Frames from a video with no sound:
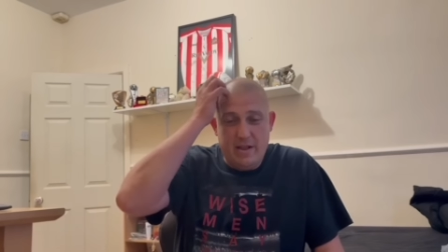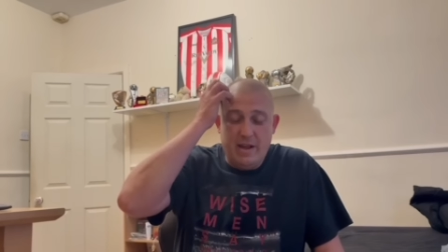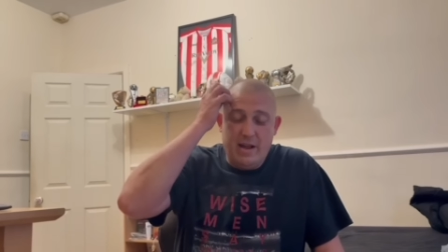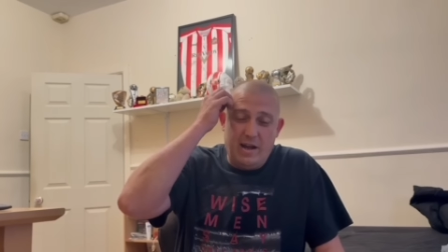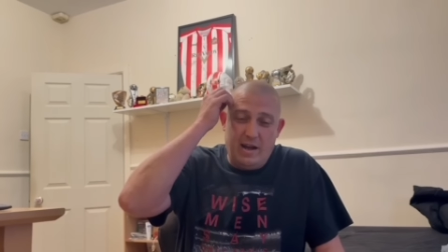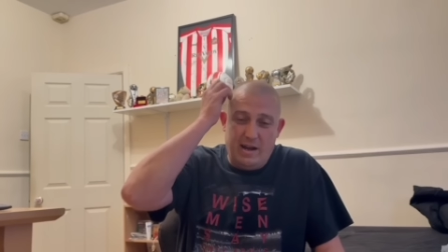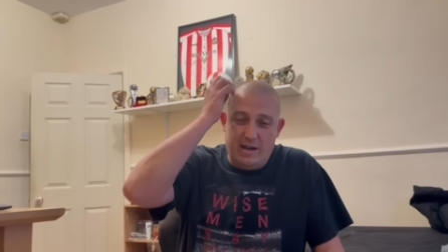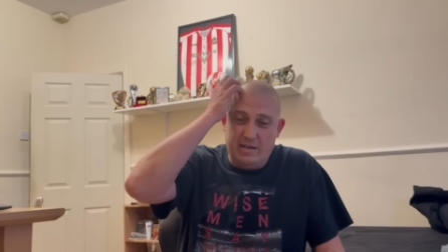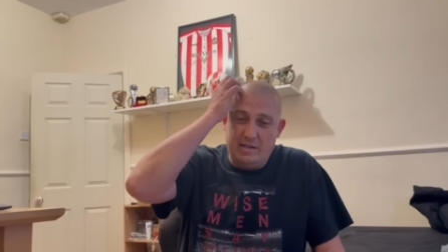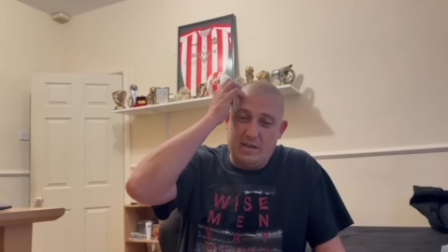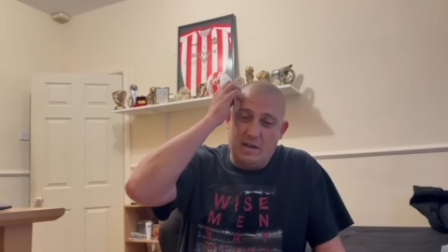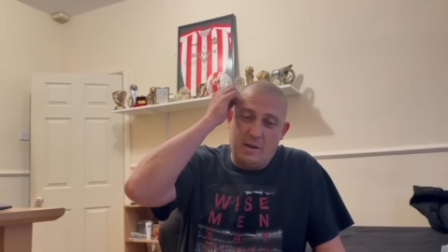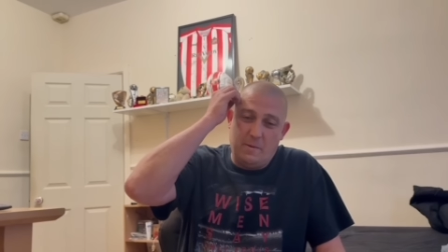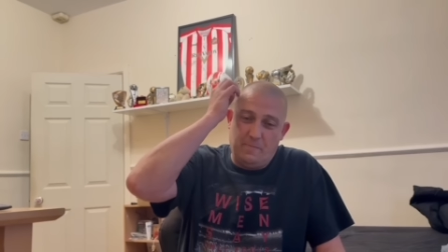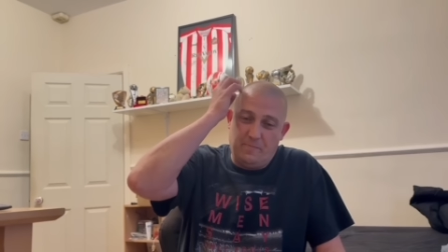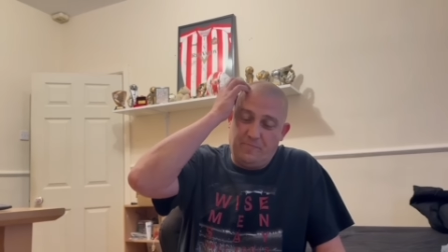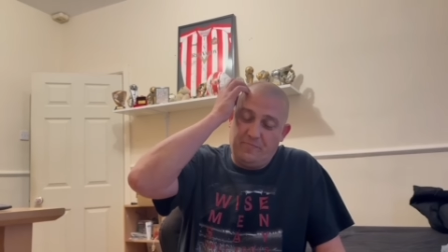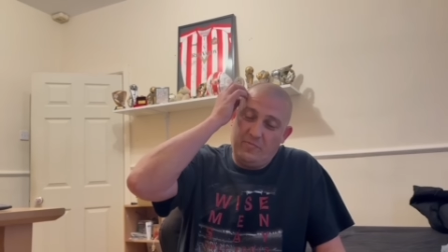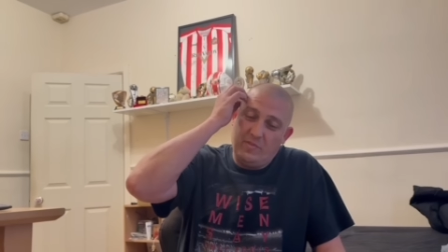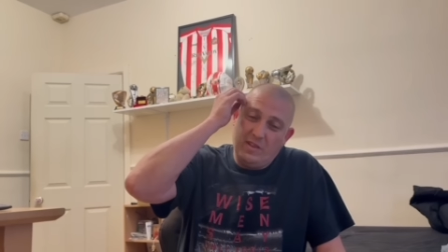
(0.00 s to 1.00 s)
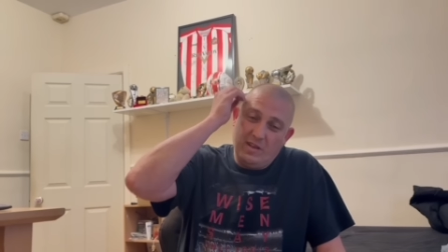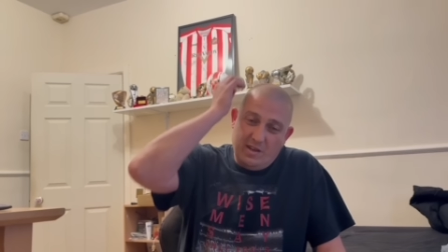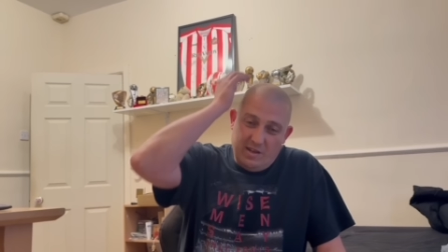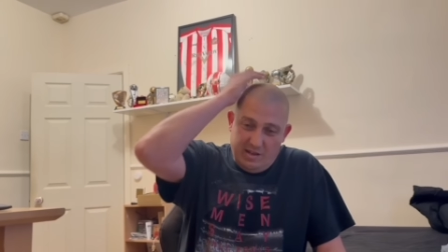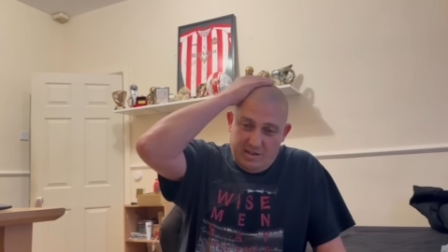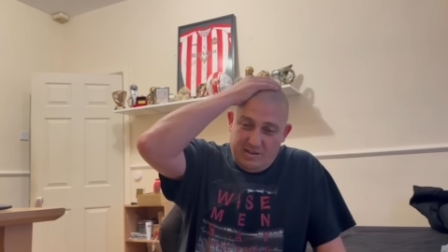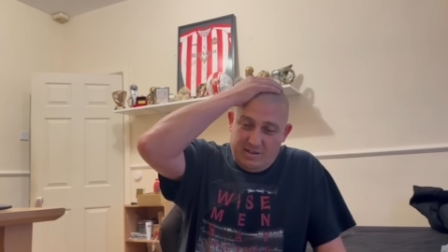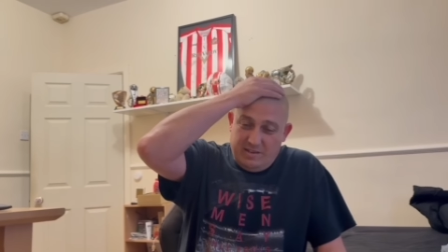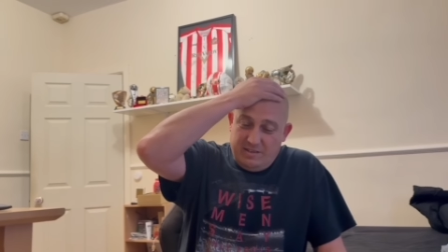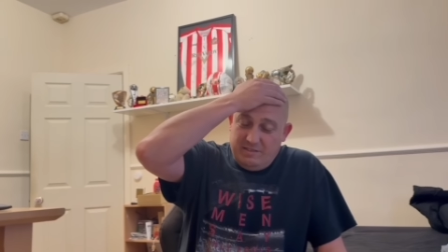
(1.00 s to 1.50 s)
And
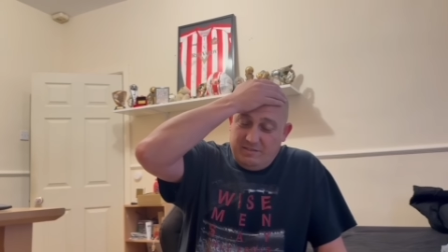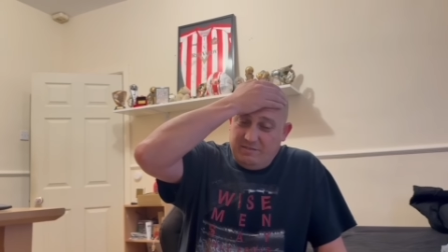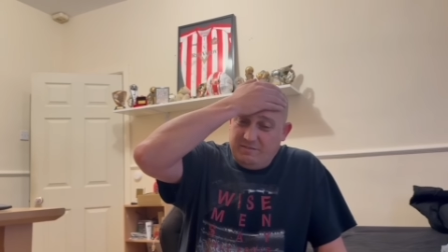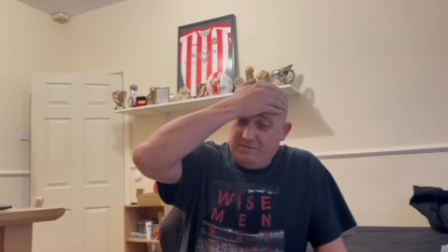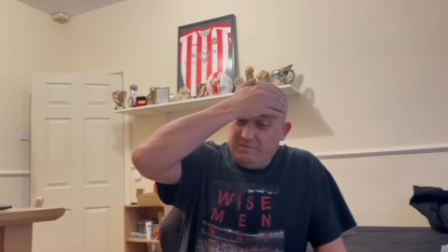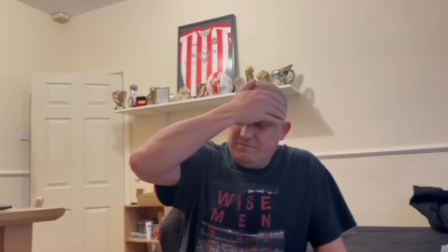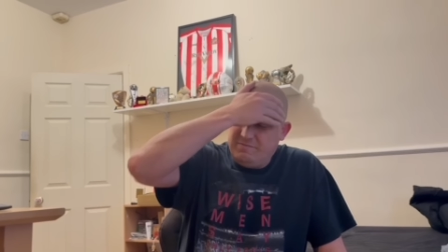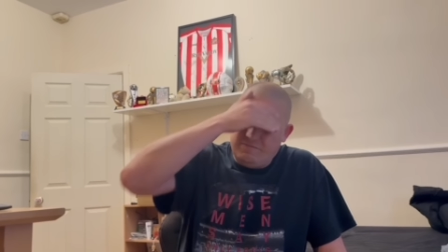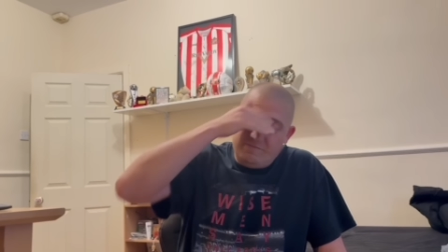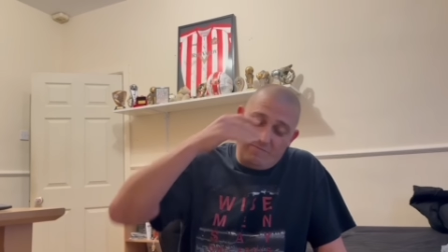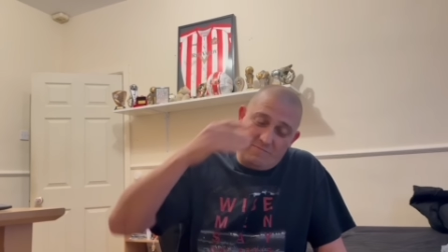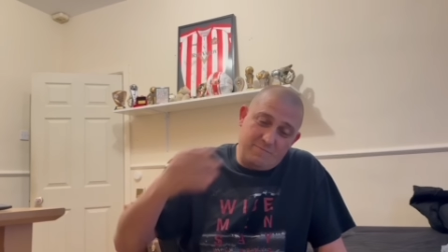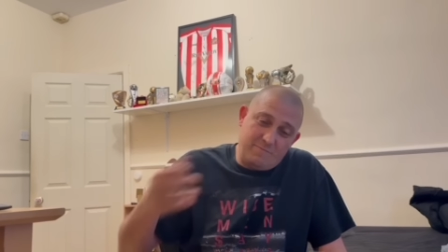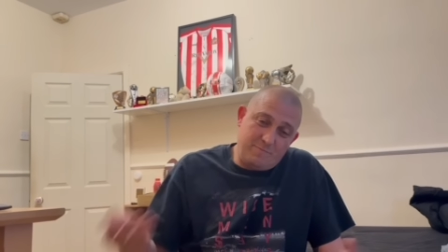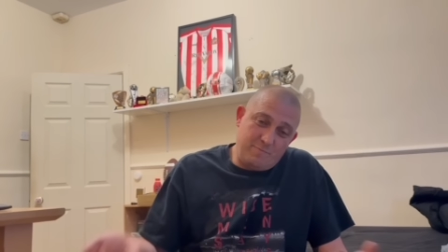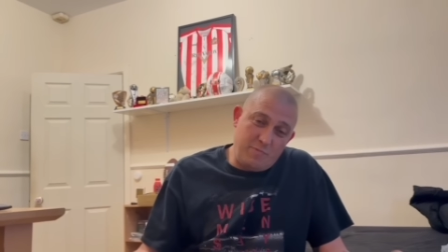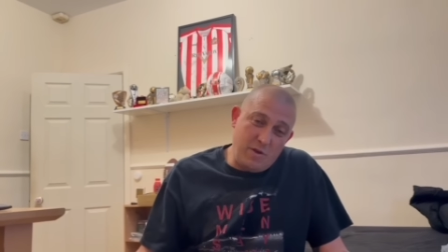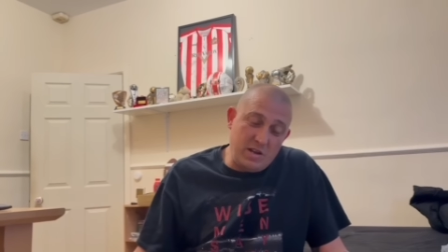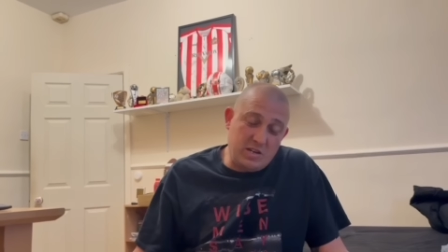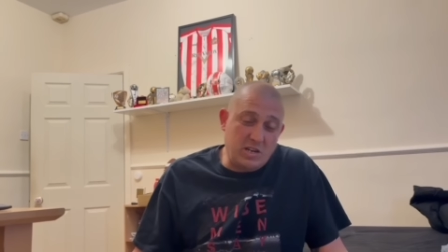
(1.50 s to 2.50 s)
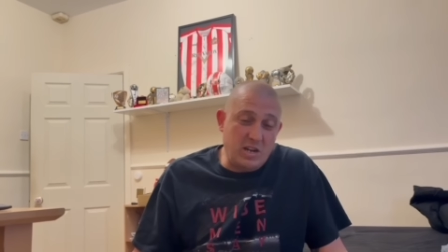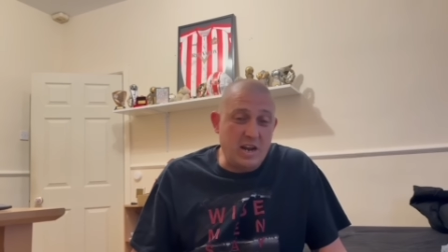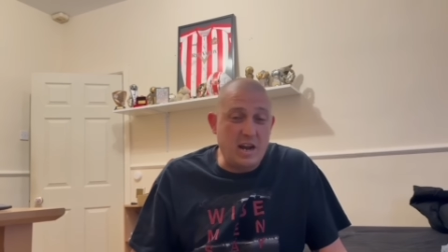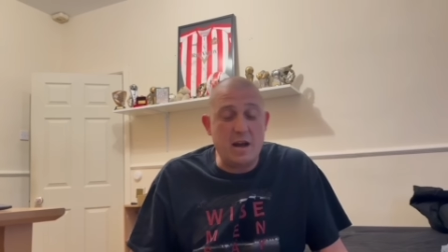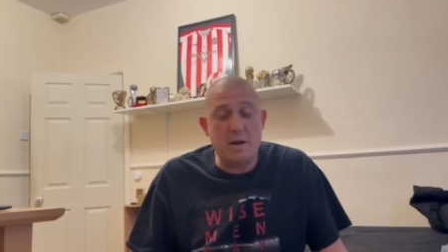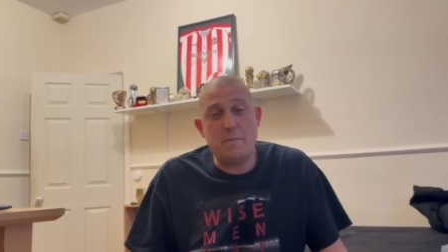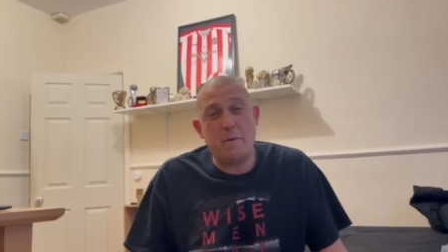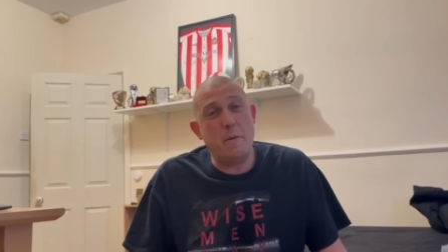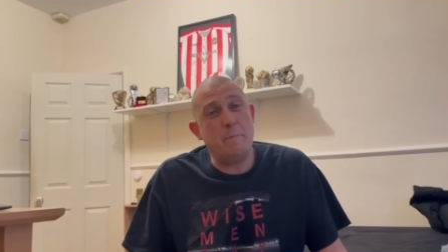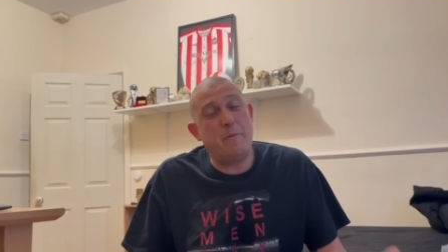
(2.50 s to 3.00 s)
basically,
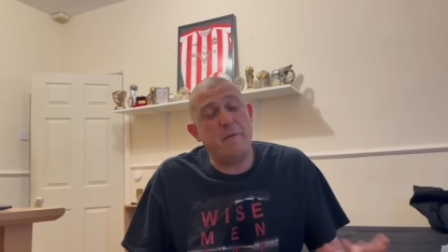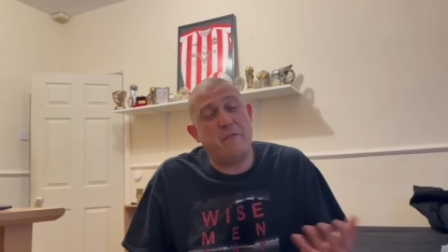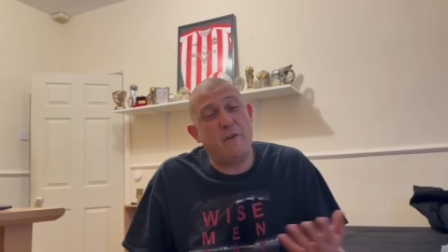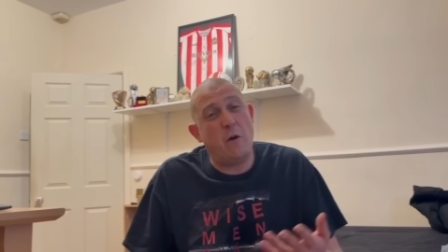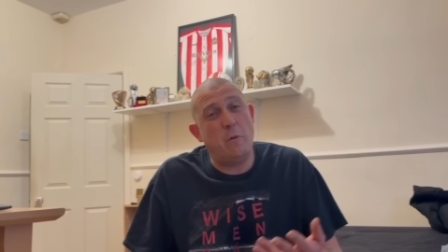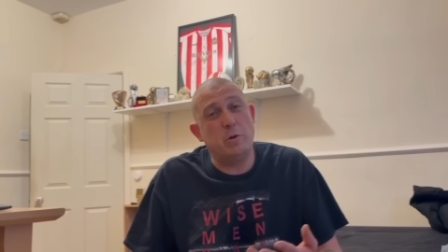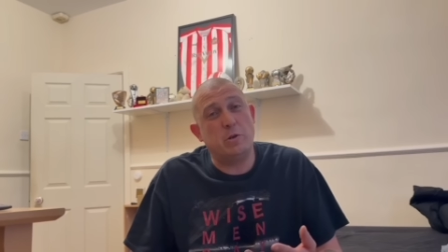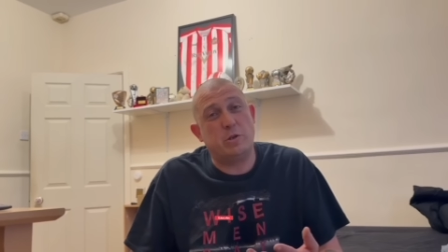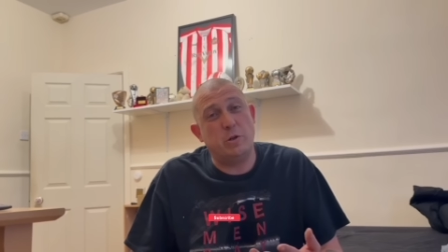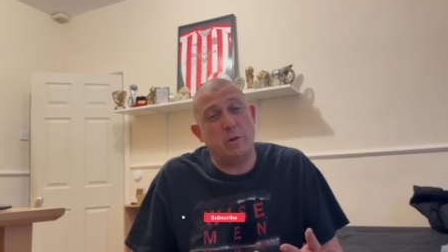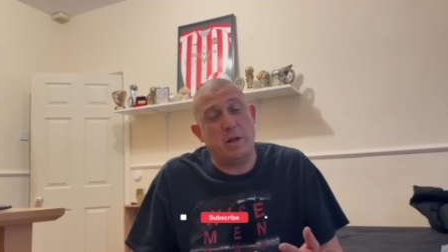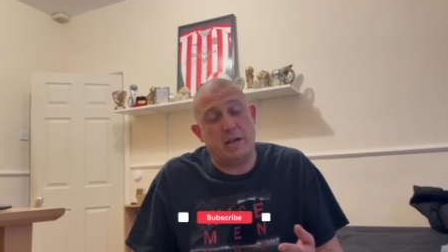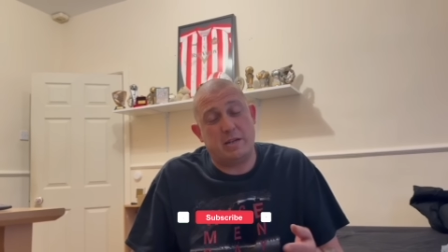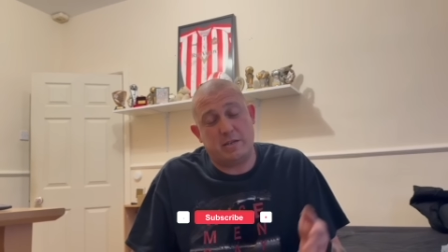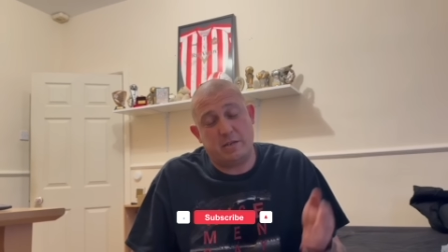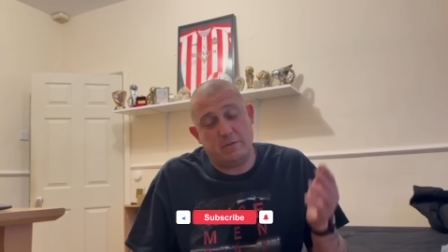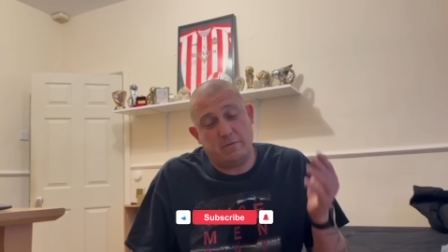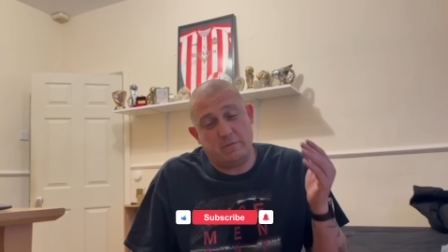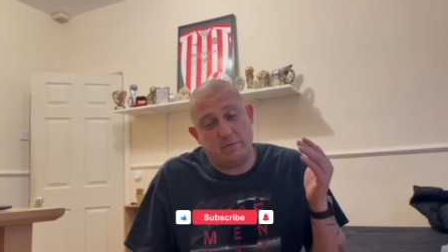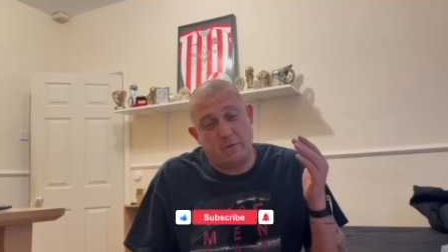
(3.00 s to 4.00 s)
and before we do that,